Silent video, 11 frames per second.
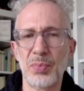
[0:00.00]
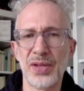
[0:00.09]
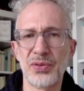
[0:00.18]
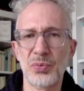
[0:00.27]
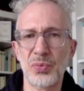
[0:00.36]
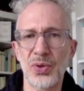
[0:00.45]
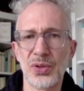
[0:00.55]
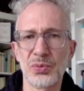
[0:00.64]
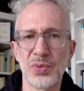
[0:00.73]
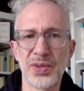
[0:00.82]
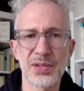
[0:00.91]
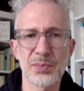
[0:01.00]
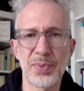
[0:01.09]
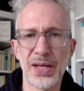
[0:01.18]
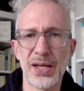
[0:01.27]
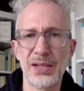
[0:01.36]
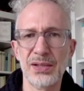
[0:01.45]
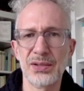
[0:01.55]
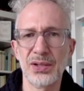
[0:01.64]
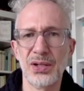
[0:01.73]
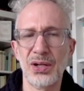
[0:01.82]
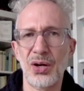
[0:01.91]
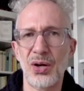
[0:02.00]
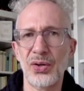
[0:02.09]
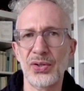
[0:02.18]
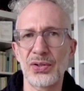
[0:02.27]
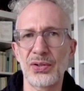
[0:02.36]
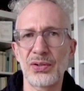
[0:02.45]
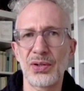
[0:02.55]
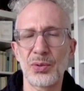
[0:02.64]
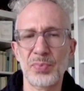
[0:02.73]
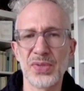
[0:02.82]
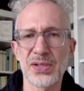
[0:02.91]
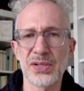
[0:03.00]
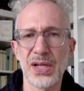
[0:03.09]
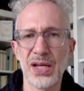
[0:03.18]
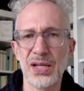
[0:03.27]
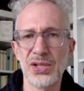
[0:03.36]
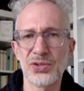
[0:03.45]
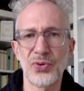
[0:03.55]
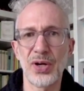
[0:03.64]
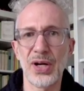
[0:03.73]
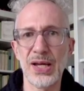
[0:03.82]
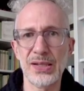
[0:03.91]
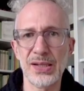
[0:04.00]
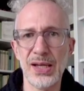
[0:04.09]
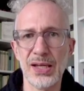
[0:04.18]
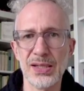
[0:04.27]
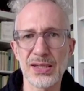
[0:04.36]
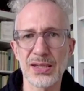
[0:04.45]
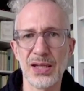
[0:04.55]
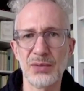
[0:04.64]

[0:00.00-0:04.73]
Matthew worked with his band on an open stage for 8 days,